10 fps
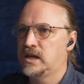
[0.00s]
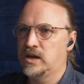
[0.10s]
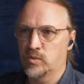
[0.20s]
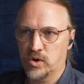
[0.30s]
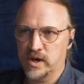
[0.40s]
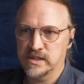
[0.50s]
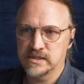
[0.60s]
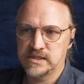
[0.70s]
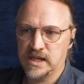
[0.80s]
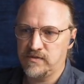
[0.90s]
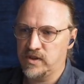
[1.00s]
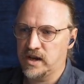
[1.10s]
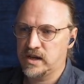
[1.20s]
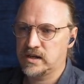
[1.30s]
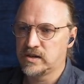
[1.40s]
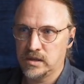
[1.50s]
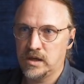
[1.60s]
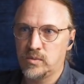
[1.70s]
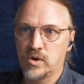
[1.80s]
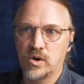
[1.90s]
And we'll go ahead and save that.
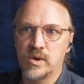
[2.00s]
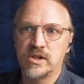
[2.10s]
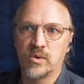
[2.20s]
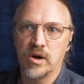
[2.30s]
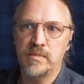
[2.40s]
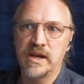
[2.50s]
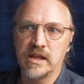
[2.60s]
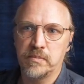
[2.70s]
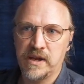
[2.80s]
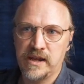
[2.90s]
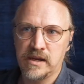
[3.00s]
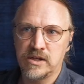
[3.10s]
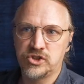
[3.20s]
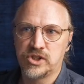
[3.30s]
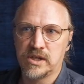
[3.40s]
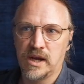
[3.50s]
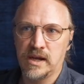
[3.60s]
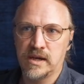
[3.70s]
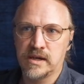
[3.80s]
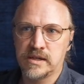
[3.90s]
Then we'll go into our media page
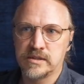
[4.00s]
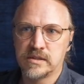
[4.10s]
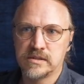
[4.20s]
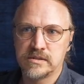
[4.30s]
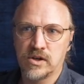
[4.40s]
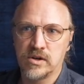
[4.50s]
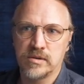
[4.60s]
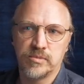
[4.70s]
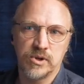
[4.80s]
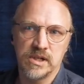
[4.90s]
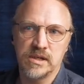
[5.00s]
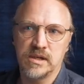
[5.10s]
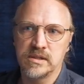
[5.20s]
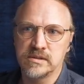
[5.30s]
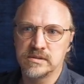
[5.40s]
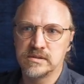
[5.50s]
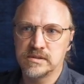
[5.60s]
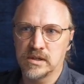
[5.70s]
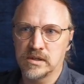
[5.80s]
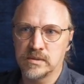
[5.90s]
and start putting in
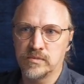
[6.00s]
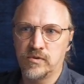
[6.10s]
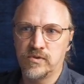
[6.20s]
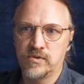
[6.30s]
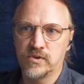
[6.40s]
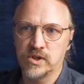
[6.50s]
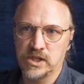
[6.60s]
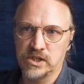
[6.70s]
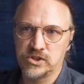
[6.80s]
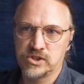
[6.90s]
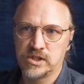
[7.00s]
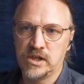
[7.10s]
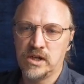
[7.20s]
some footage.